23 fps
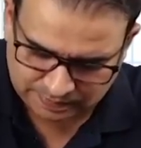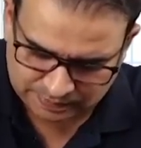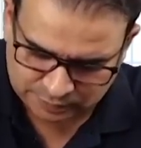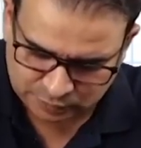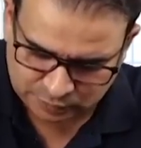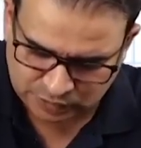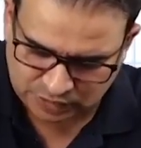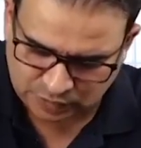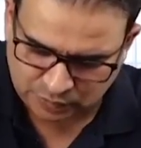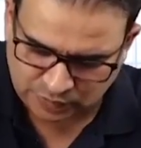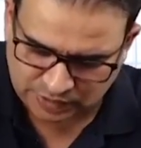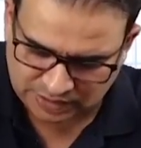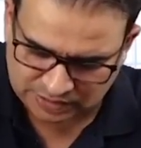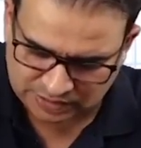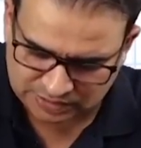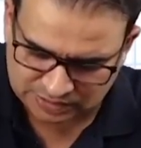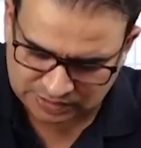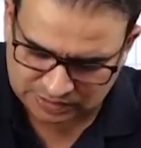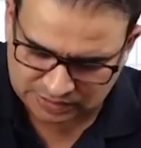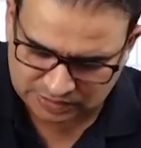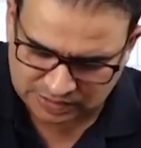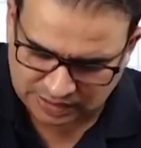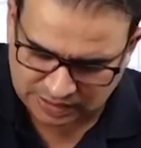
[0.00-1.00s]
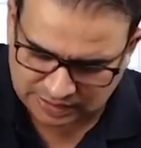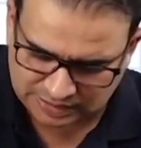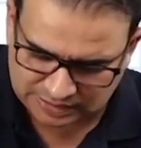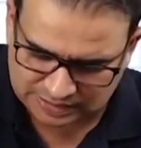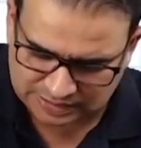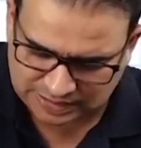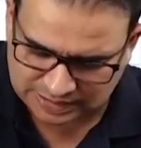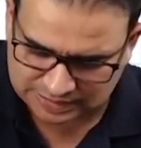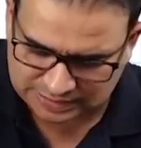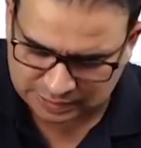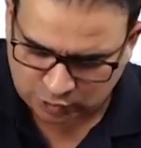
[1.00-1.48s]
so that we can just
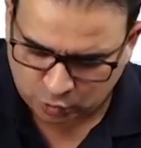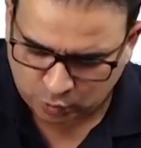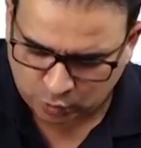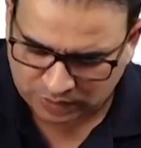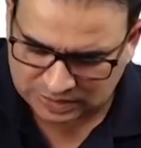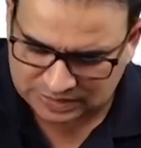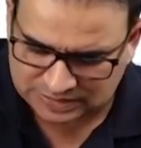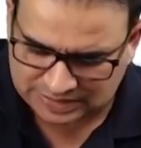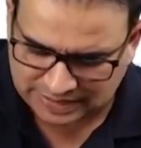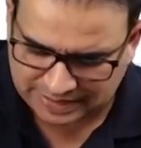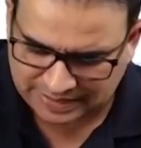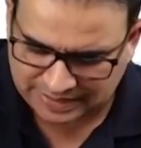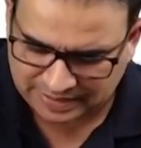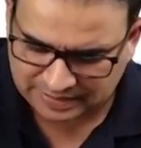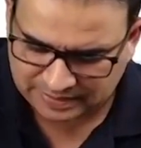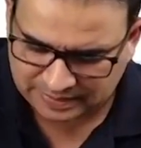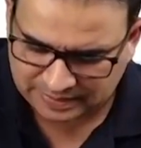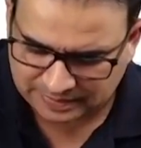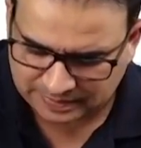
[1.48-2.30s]
discuss it on one side.